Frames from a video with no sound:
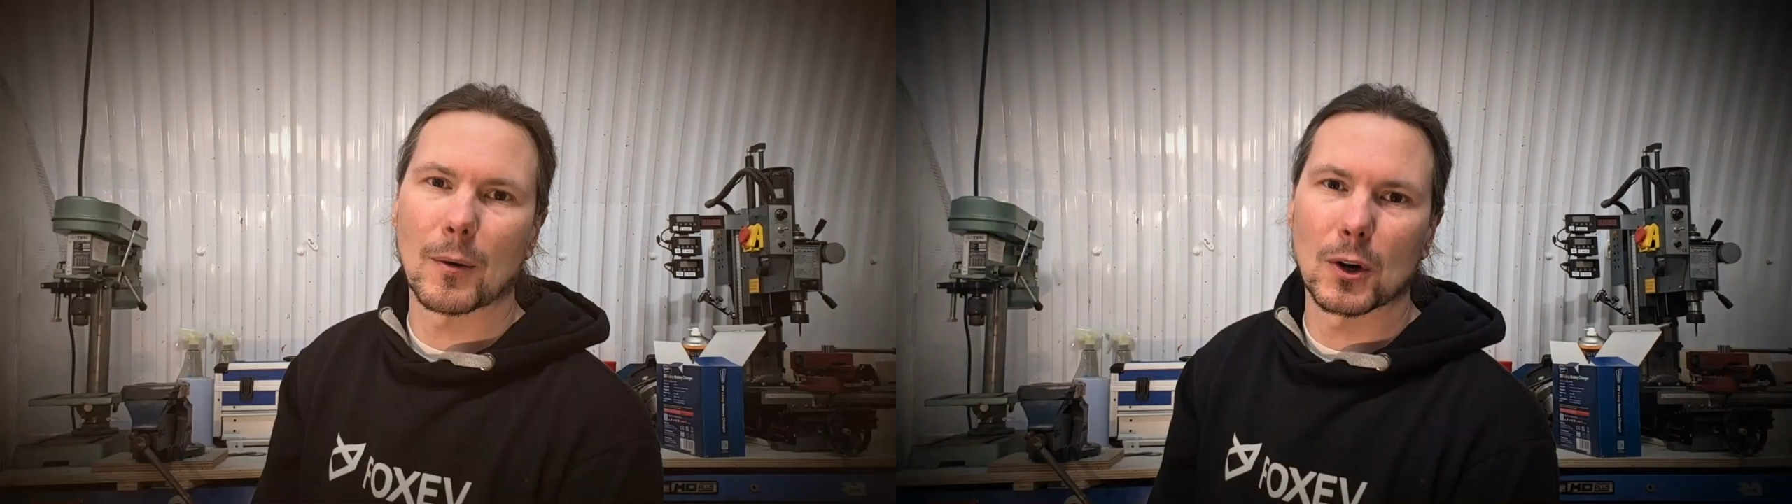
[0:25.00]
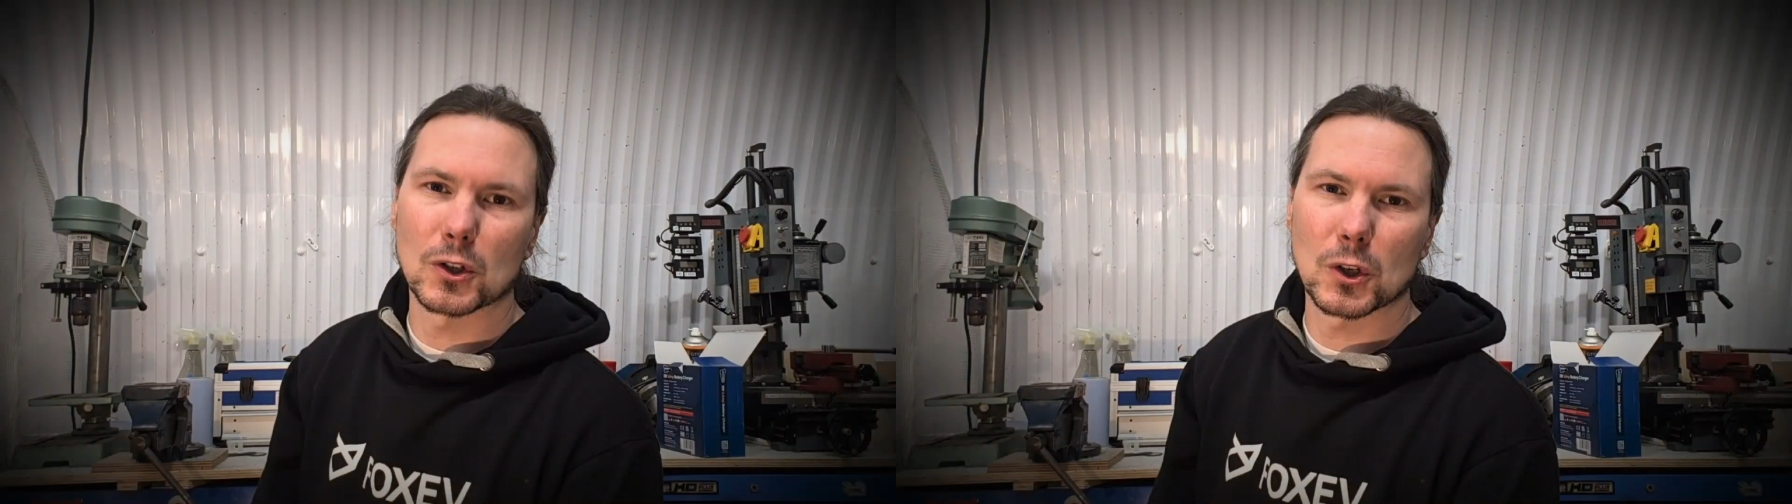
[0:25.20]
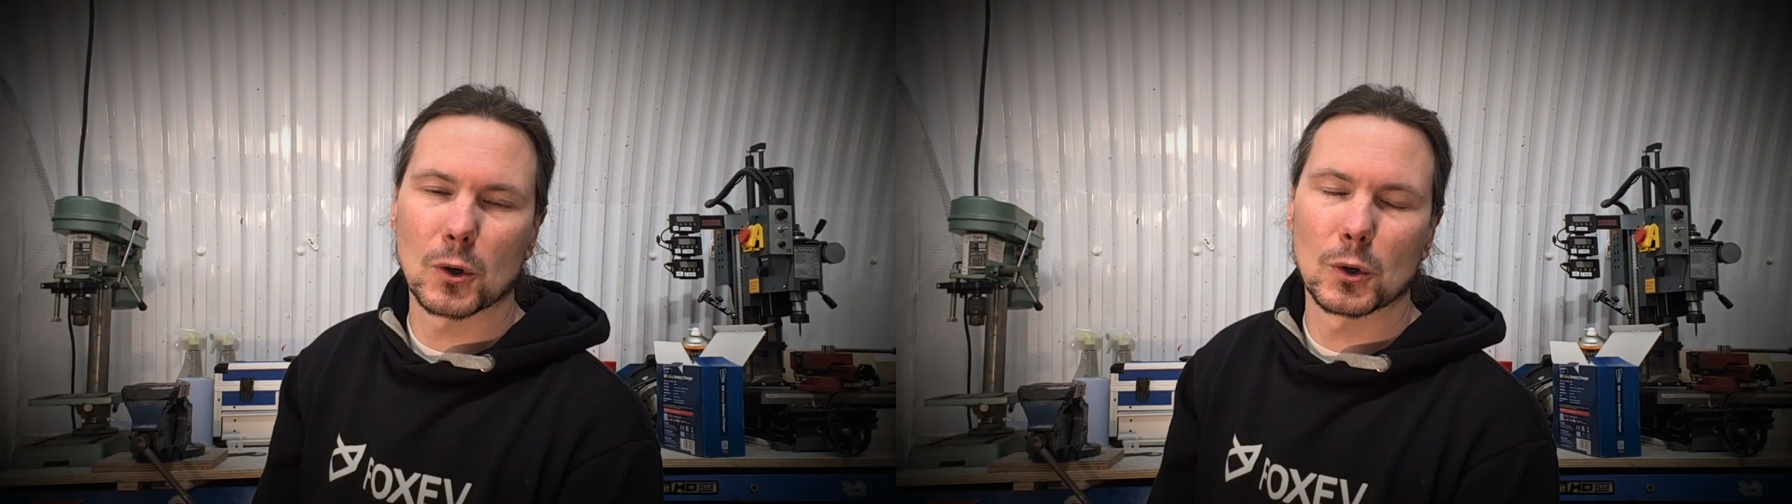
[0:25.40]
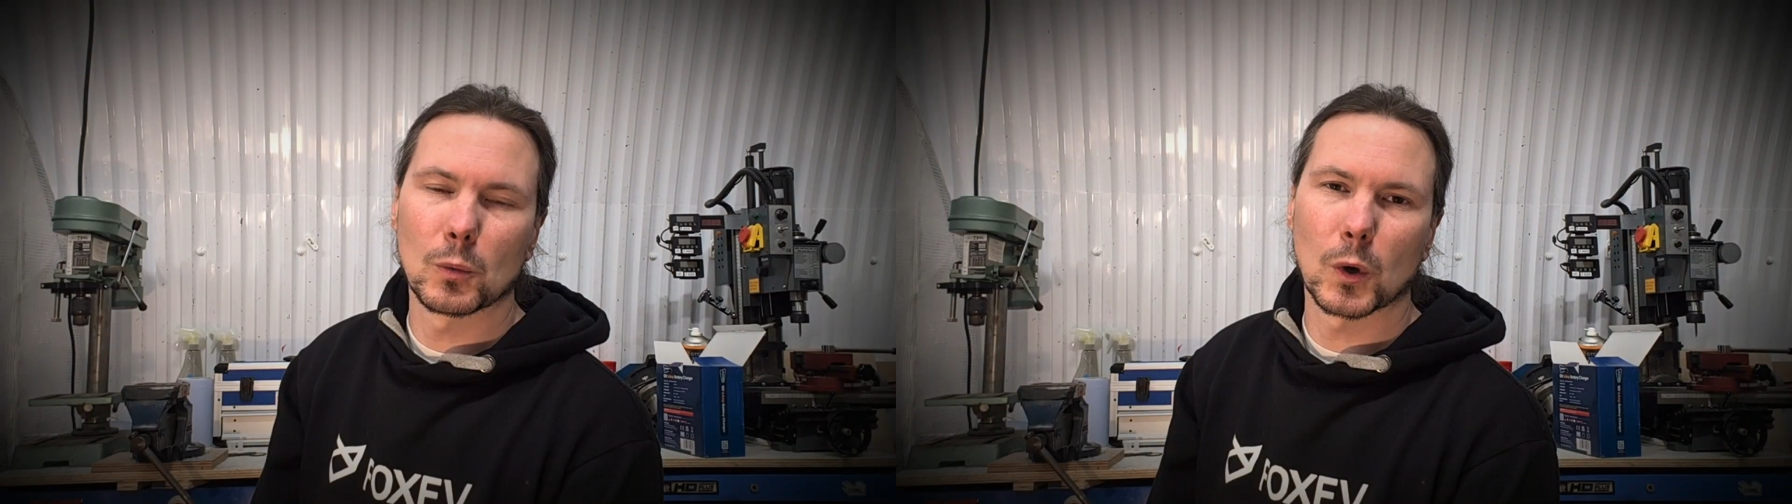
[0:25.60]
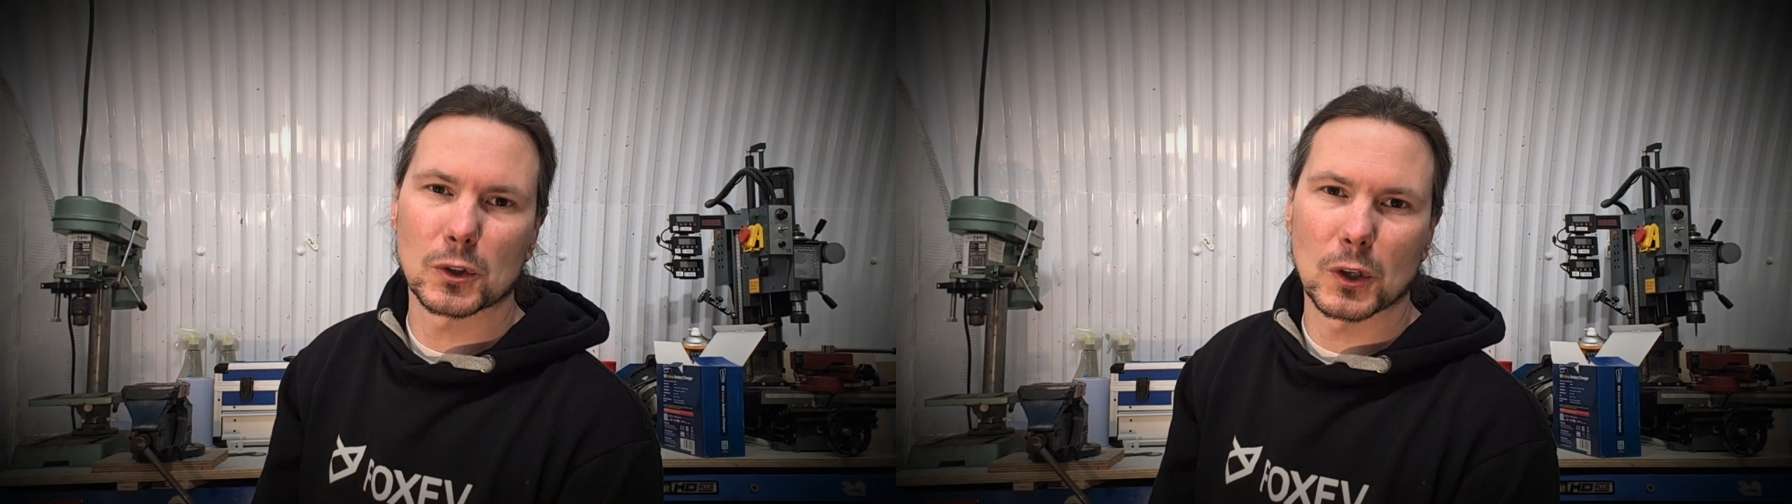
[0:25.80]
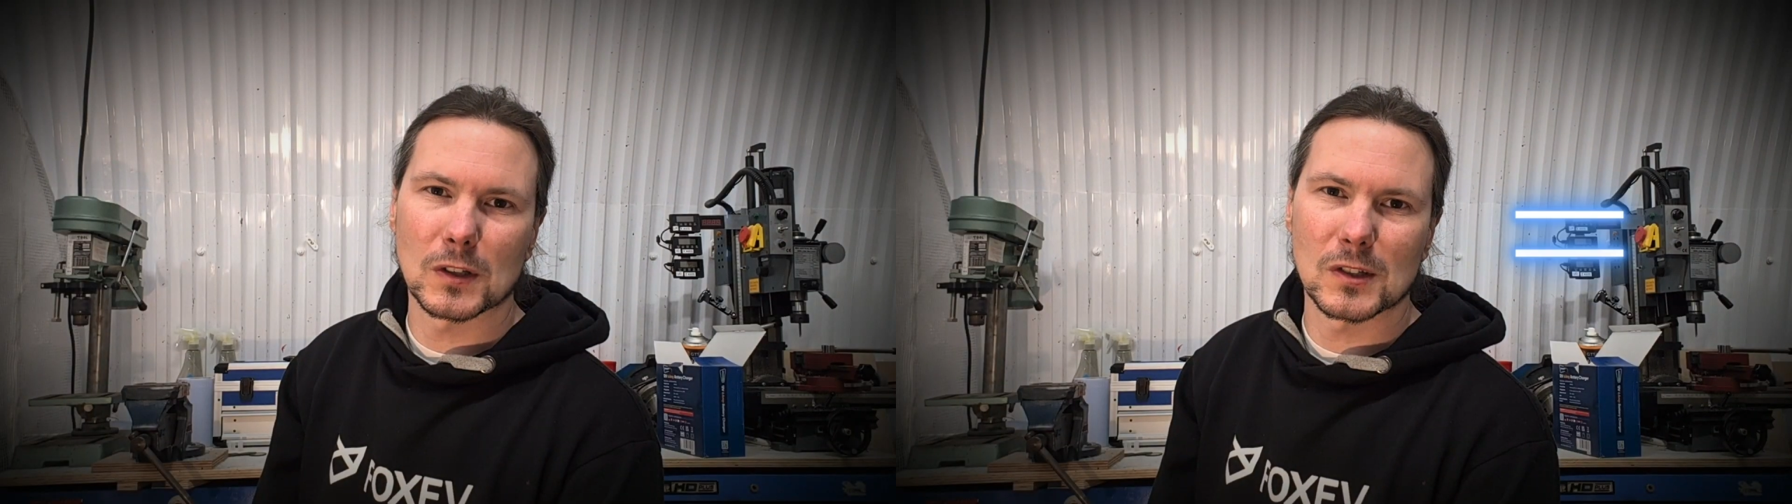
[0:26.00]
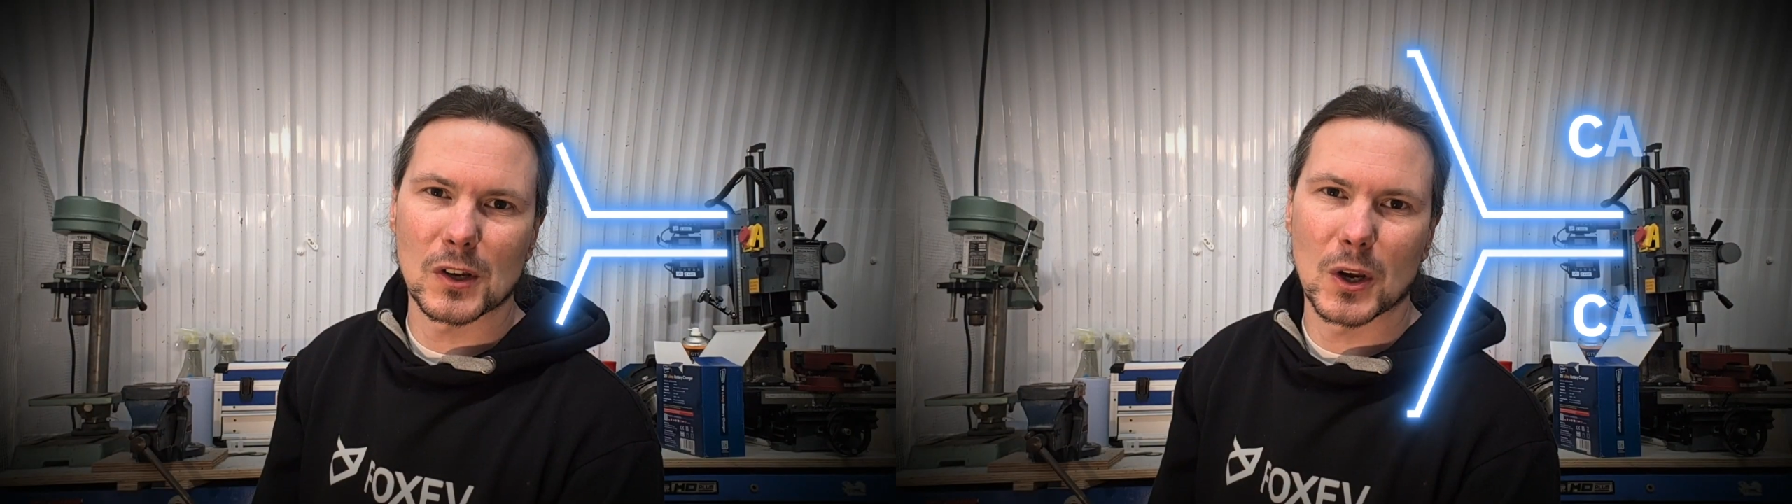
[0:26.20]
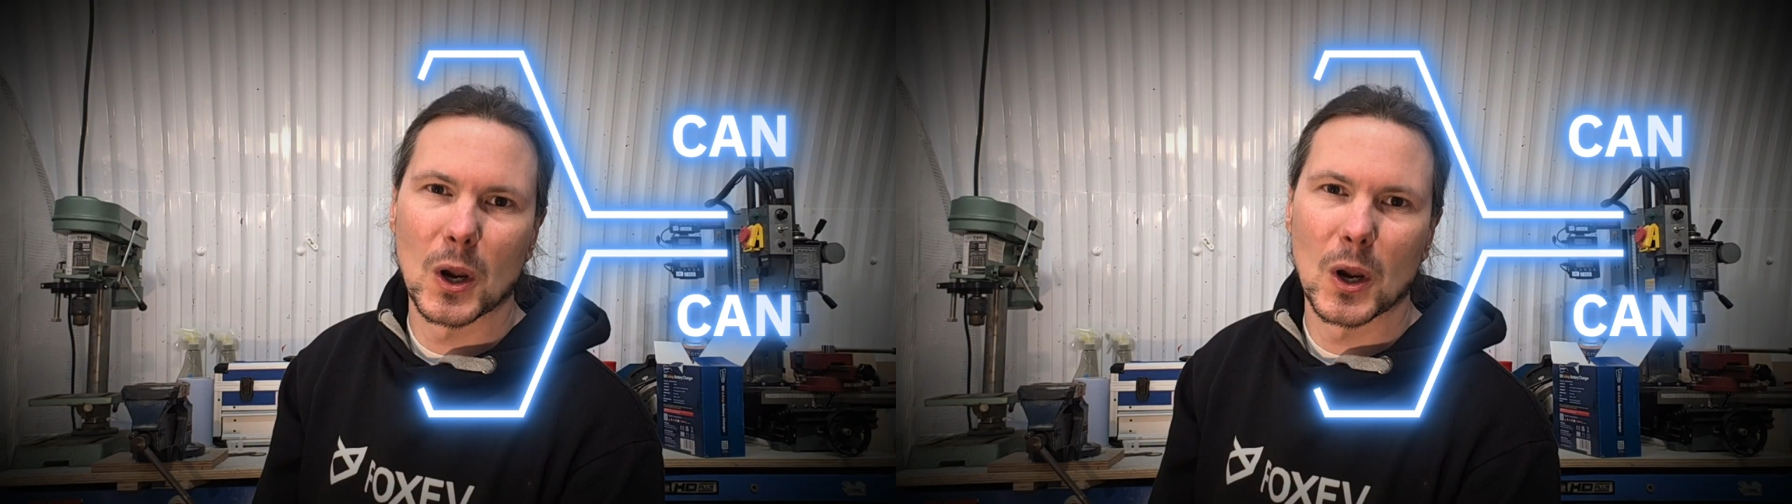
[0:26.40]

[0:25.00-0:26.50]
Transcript: and I'm going to show you what to consider